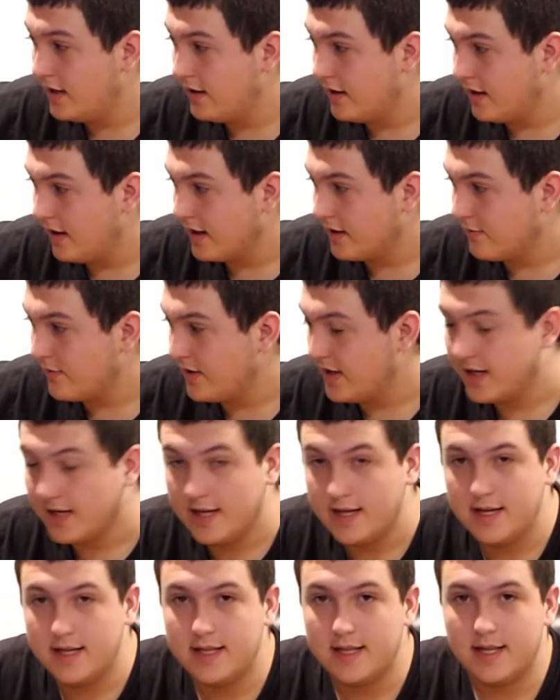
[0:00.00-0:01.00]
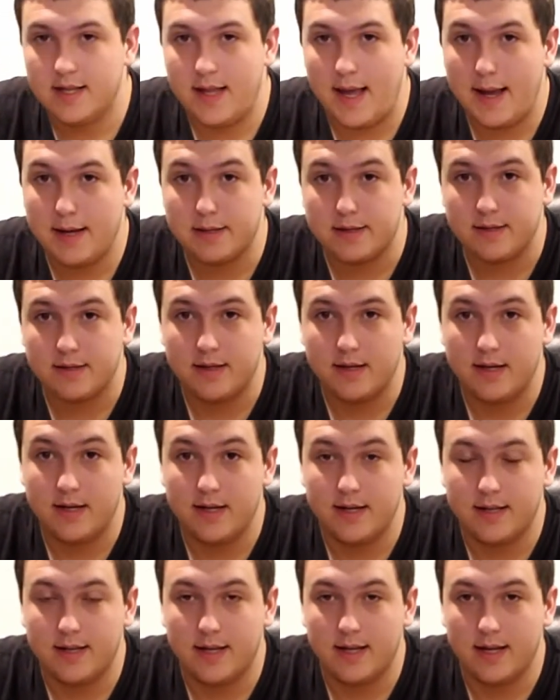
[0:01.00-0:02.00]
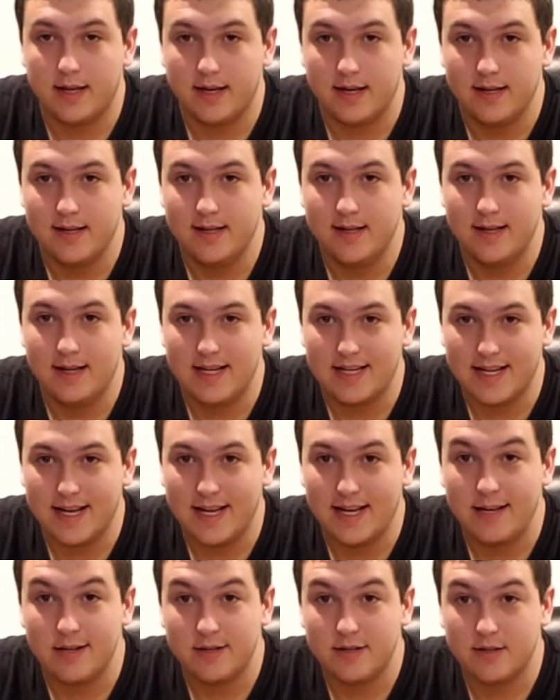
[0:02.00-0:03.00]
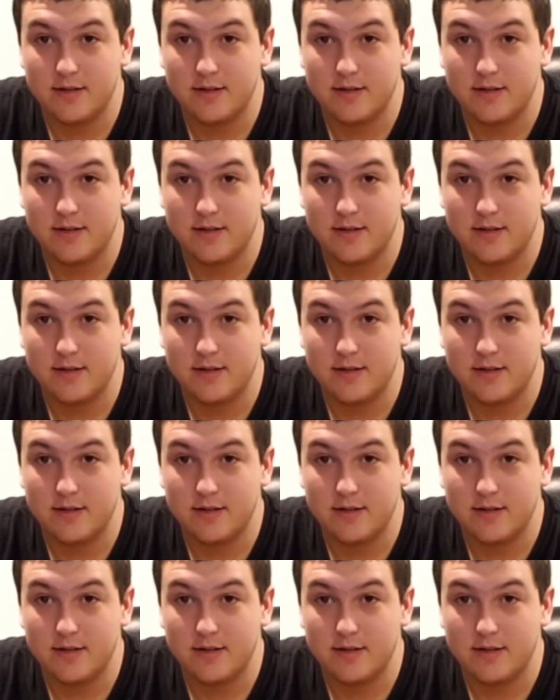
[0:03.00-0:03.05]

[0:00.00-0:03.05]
Like we did in the last thing, I guess.